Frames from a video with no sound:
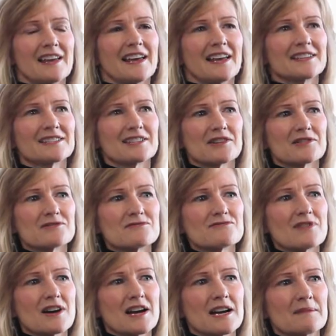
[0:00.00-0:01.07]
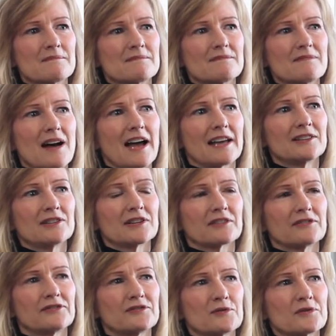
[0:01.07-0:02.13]
And so I
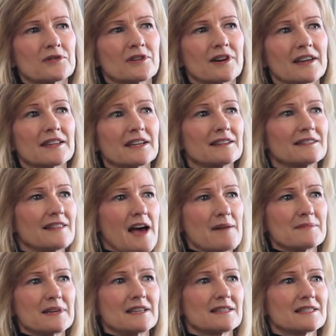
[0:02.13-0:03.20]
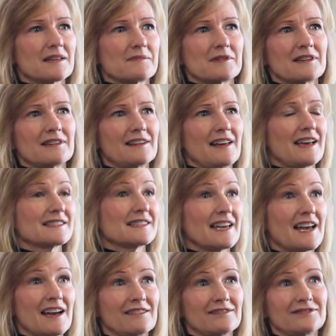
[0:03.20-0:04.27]
look for, I think that means someone has
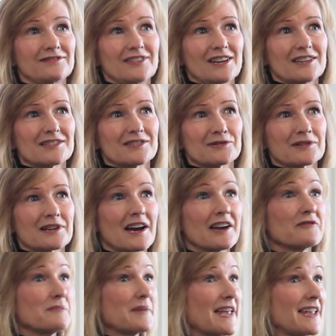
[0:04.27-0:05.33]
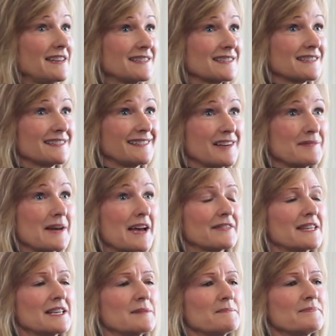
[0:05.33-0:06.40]
to have a certain kind of pace
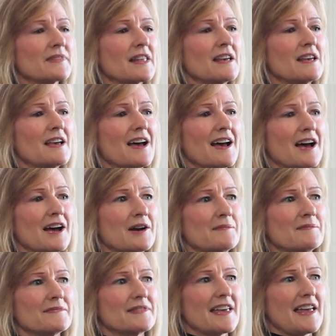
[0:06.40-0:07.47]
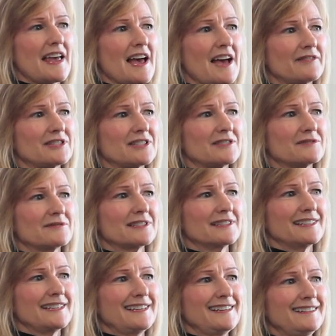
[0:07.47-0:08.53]
about them. They have to
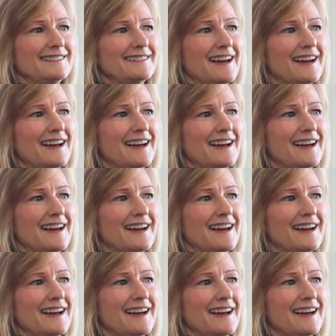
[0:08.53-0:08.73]
really,